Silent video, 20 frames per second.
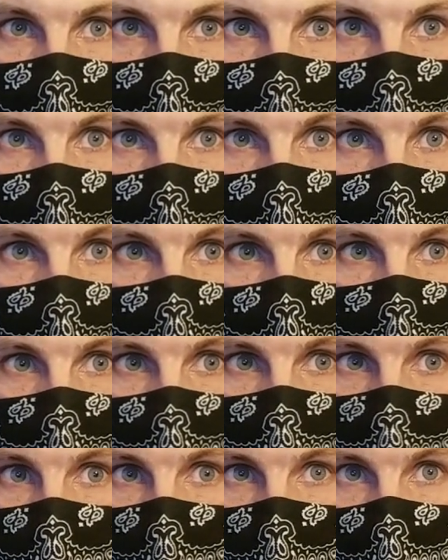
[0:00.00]
I think
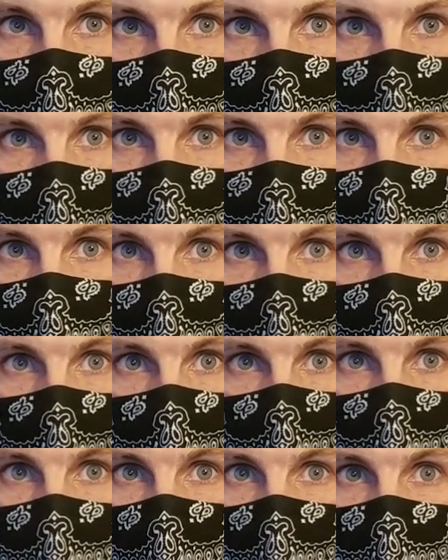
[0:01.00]
this is the only
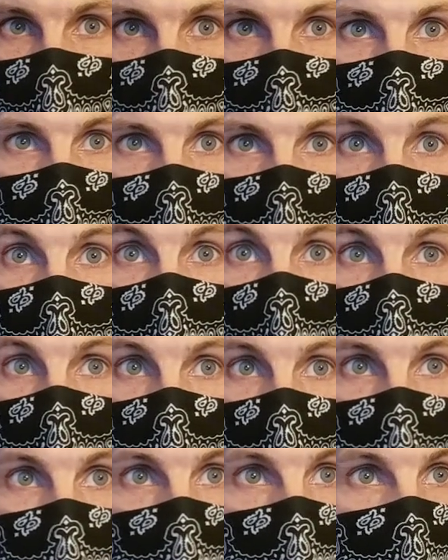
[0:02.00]
video on
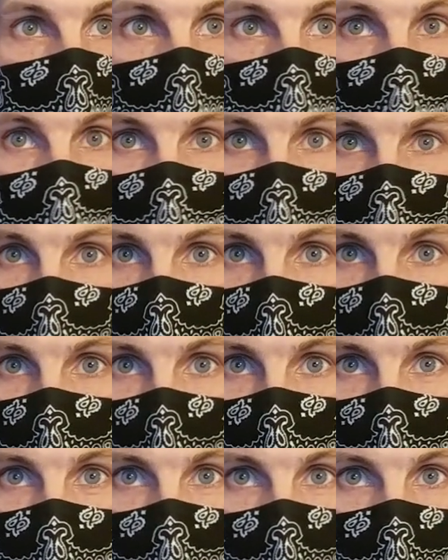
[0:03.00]
YouTube of
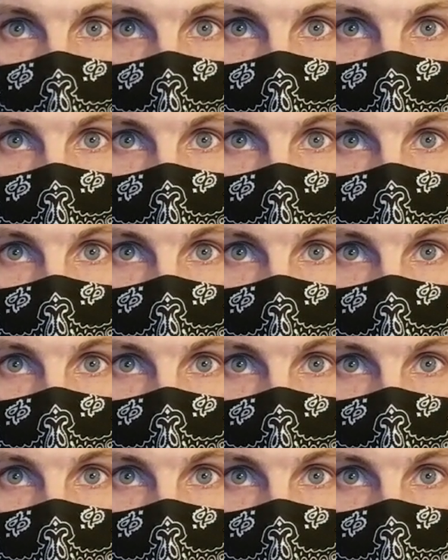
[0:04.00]
them,